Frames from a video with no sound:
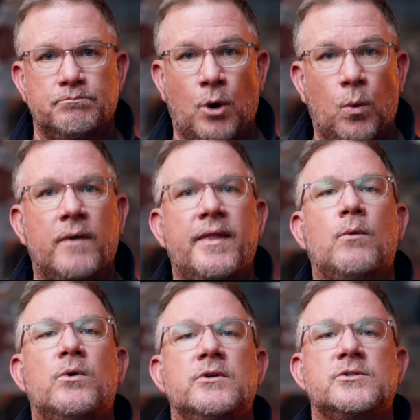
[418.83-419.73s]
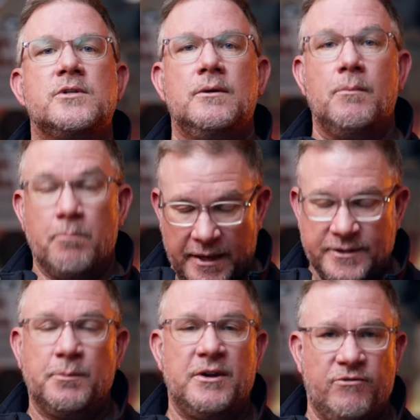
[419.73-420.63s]
but one that was
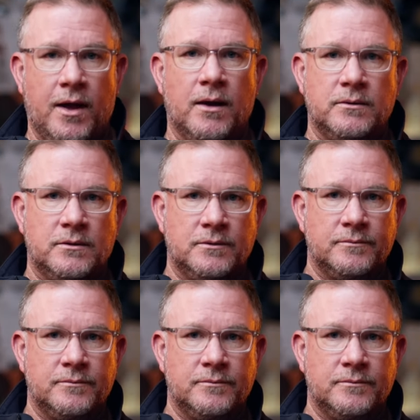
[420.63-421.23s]
meant to be found.